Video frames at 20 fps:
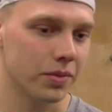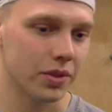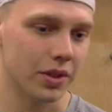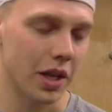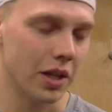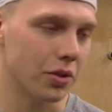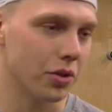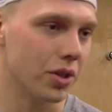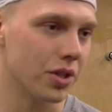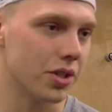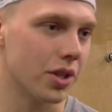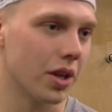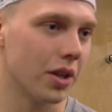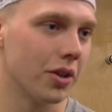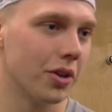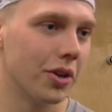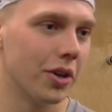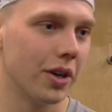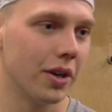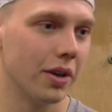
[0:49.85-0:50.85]
yell to each
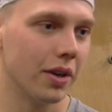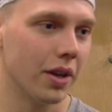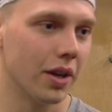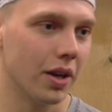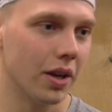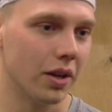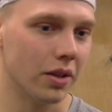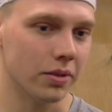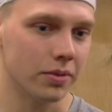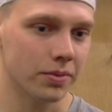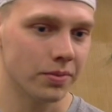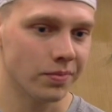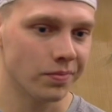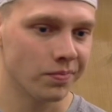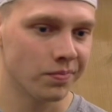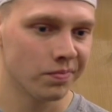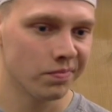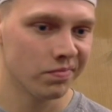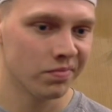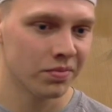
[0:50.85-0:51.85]
other, and uh,
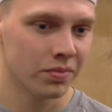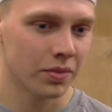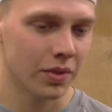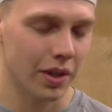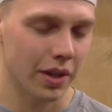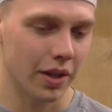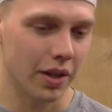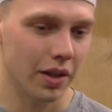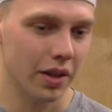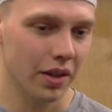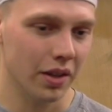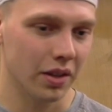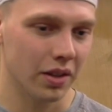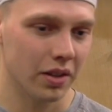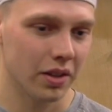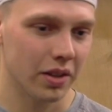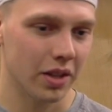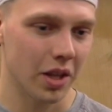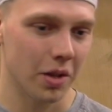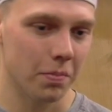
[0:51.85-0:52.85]

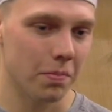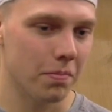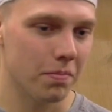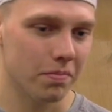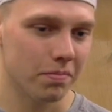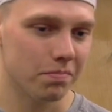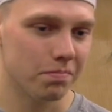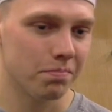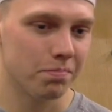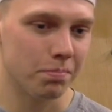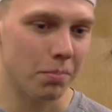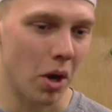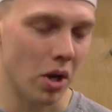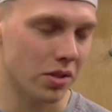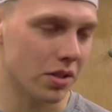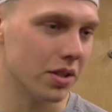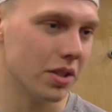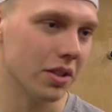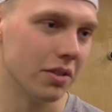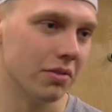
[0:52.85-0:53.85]
like keep
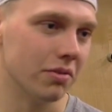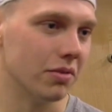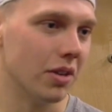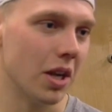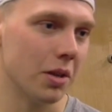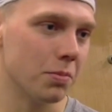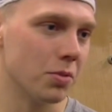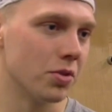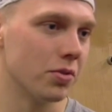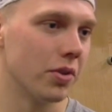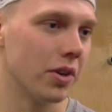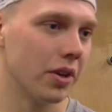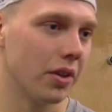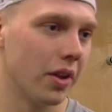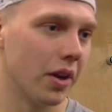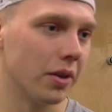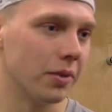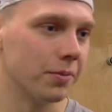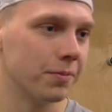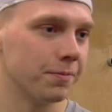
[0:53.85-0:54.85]
positive atmosphere
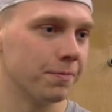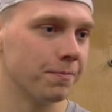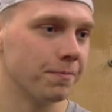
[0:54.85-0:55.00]
there.